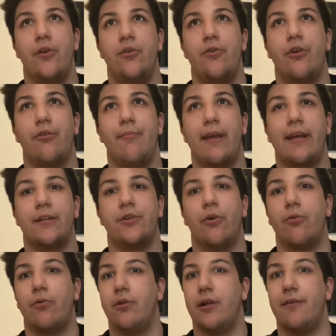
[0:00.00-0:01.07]
you could make a
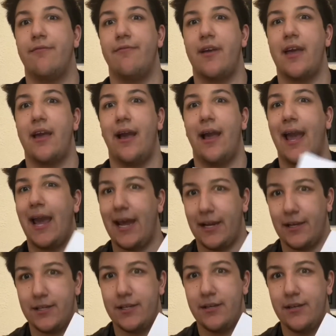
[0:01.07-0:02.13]
total of
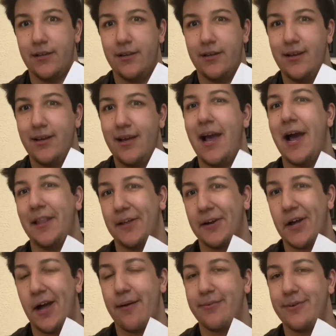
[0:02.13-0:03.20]
8
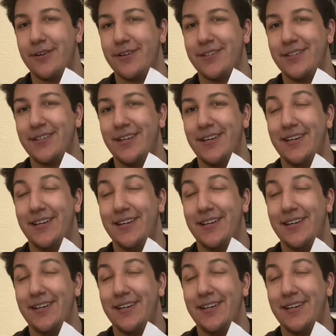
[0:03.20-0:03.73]
helicopters.